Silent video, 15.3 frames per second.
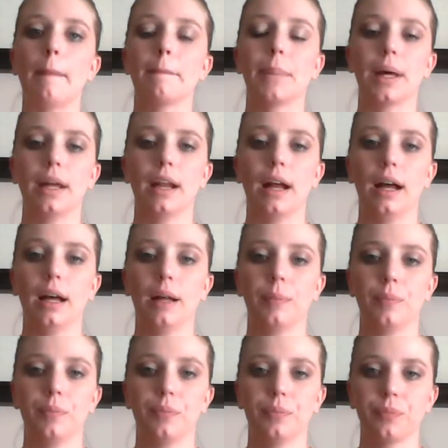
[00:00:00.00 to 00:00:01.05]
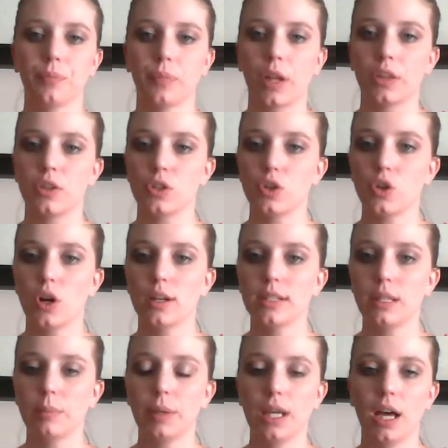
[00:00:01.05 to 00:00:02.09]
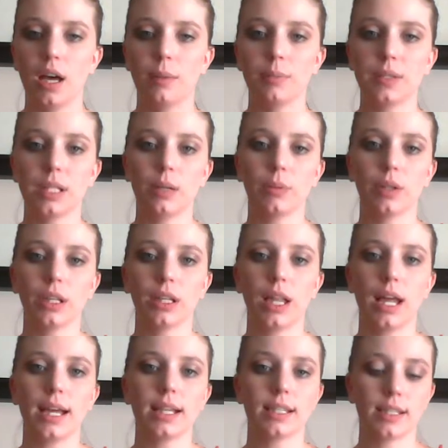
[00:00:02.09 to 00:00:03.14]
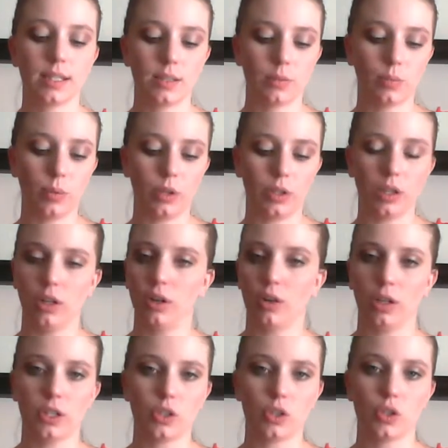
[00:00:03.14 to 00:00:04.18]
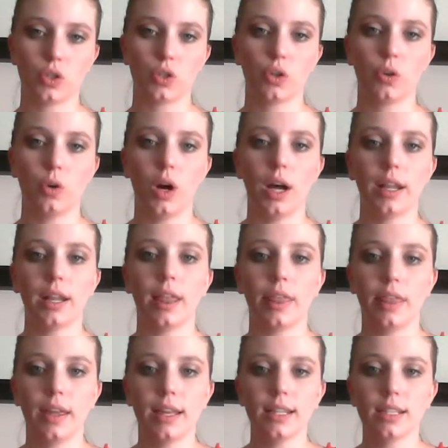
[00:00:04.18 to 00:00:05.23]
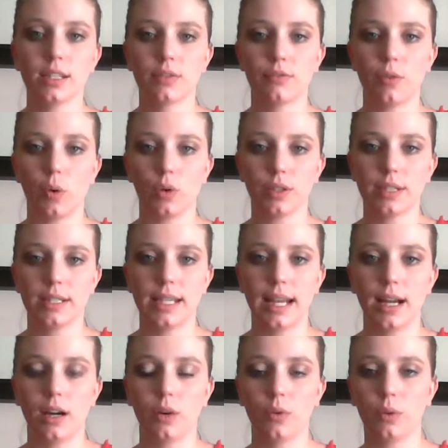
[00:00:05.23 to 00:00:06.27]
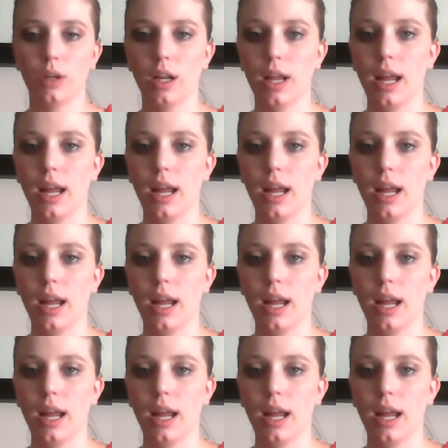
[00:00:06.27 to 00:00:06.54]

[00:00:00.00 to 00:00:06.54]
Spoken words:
But the straw sippy cups, he really likes. You know, they just screw on. This folds down,